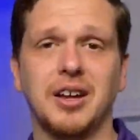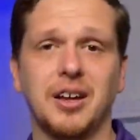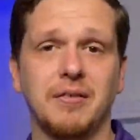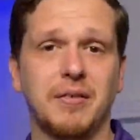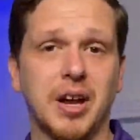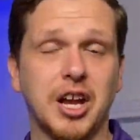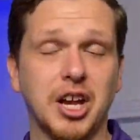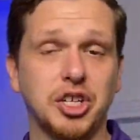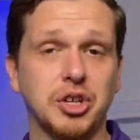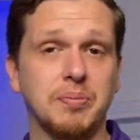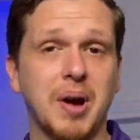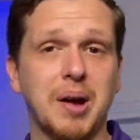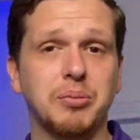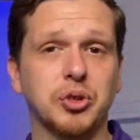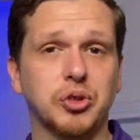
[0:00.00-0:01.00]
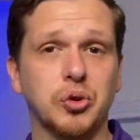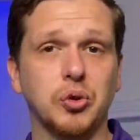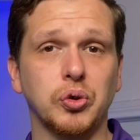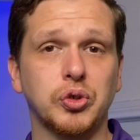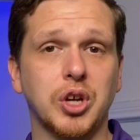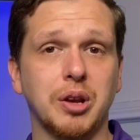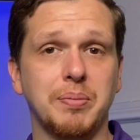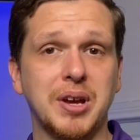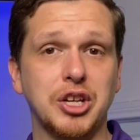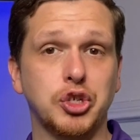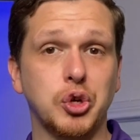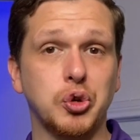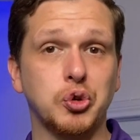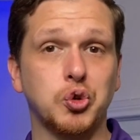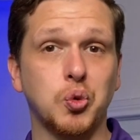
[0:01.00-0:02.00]
Vacation Bible School is going to be
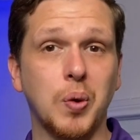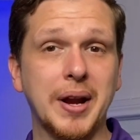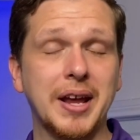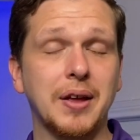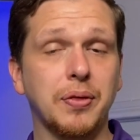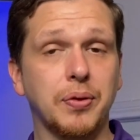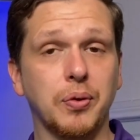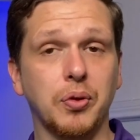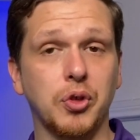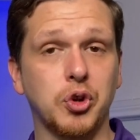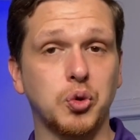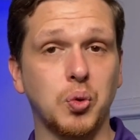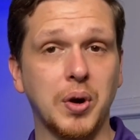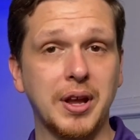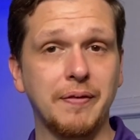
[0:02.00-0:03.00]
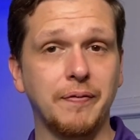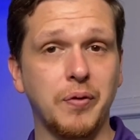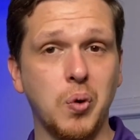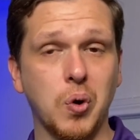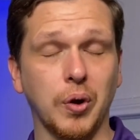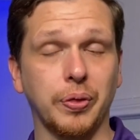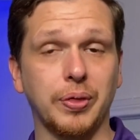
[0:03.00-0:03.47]
June 20th through the 24th.